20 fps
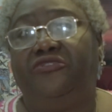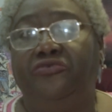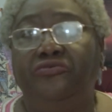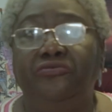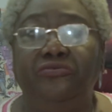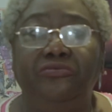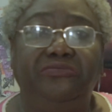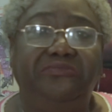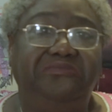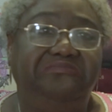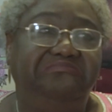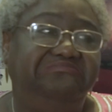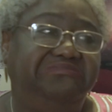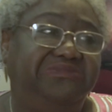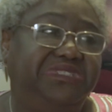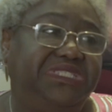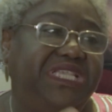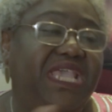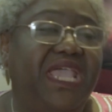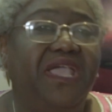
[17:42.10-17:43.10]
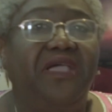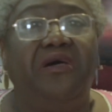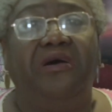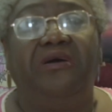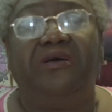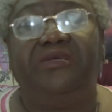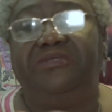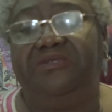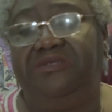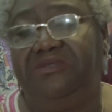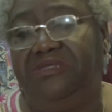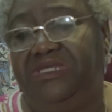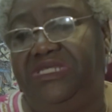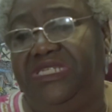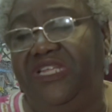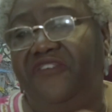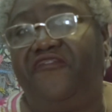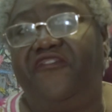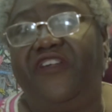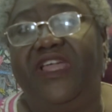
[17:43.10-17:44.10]
to take on
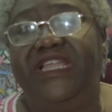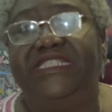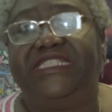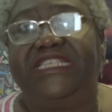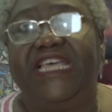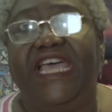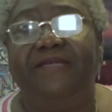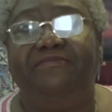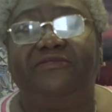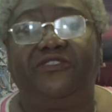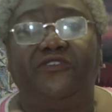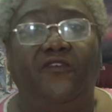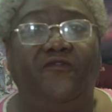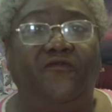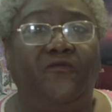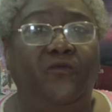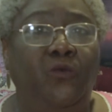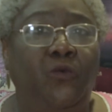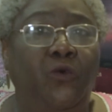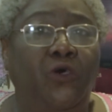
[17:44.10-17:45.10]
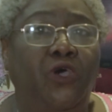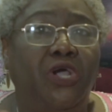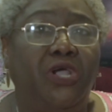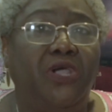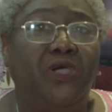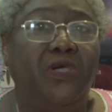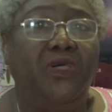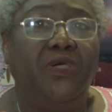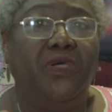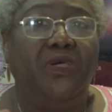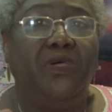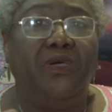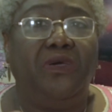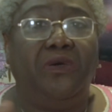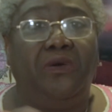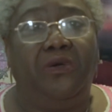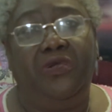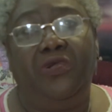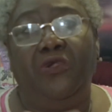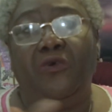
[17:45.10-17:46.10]
different types of work
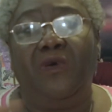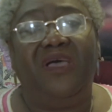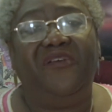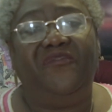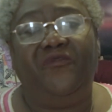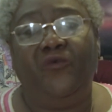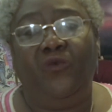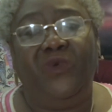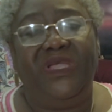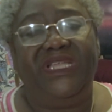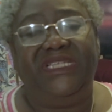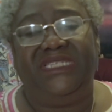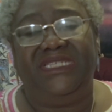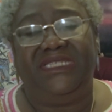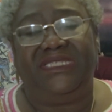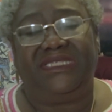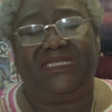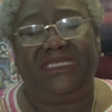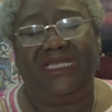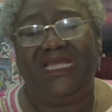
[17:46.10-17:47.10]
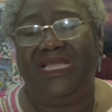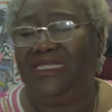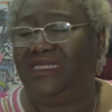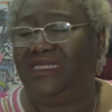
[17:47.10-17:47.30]
or lower wages.